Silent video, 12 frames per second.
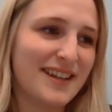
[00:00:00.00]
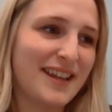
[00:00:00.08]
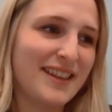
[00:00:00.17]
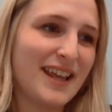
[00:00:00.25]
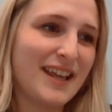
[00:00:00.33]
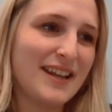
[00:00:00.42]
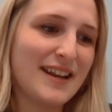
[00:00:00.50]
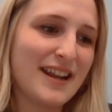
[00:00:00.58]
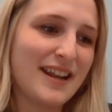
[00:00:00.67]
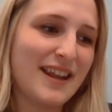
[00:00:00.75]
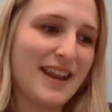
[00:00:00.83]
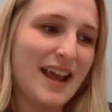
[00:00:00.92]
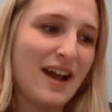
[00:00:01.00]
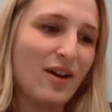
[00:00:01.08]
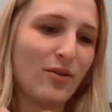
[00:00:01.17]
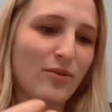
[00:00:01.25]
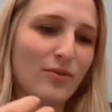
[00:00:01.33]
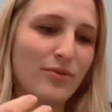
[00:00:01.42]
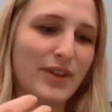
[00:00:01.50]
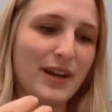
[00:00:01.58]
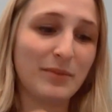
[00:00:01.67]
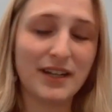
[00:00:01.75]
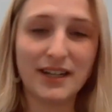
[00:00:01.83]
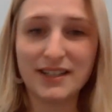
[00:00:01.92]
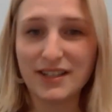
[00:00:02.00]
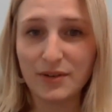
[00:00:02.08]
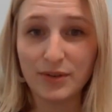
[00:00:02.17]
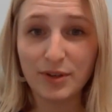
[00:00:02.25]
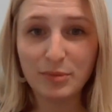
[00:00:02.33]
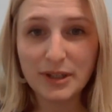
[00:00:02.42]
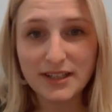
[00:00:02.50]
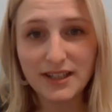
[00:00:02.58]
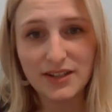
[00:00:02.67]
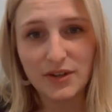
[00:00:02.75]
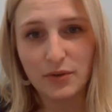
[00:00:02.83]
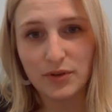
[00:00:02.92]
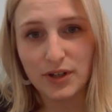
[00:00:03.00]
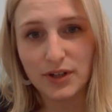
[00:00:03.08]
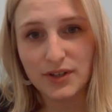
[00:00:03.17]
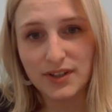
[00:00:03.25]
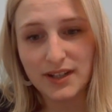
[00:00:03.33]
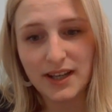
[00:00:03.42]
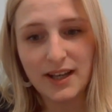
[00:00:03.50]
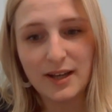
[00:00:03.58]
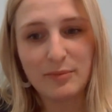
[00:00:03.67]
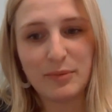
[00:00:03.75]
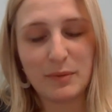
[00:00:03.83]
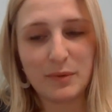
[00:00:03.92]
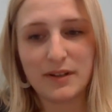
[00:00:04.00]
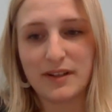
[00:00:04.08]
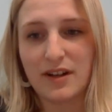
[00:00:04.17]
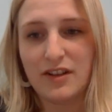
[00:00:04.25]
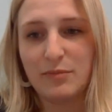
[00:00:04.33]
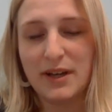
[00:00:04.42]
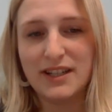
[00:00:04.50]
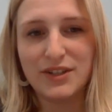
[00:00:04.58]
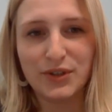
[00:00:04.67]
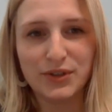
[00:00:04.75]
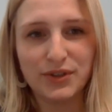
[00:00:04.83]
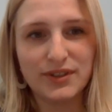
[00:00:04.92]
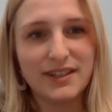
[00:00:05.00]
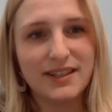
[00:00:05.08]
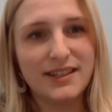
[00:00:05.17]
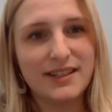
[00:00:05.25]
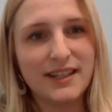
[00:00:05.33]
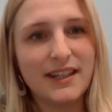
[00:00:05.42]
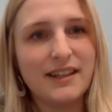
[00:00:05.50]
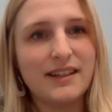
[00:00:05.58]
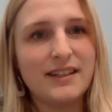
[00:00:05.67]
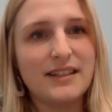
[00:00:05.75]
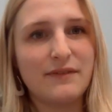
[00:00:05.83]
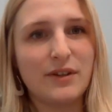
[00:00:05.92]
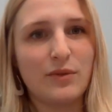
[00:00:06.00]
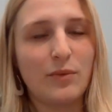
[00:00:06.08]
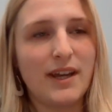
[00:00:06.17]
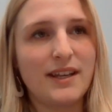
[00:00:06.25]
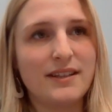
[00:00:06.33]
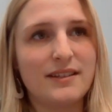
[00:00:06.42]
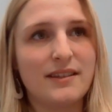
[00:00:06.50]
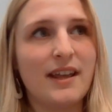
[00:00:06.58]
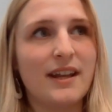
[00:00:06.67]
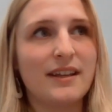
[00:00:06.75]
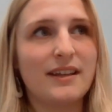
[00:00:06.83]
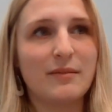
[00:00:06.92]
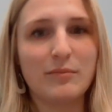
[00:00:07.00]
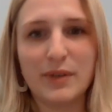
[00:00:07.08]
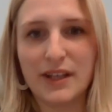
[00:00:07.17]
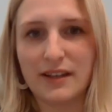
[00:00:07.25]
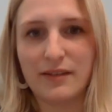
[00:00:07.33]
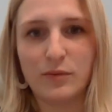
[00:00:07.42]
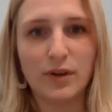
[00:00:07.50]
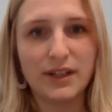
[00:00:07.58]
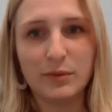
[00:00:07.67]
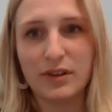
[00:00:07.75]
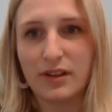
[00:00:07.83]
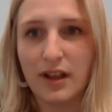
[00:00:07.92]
And then now that I'm getting to know other business owners, people in all of my circles, seeing the different ways that it can be working with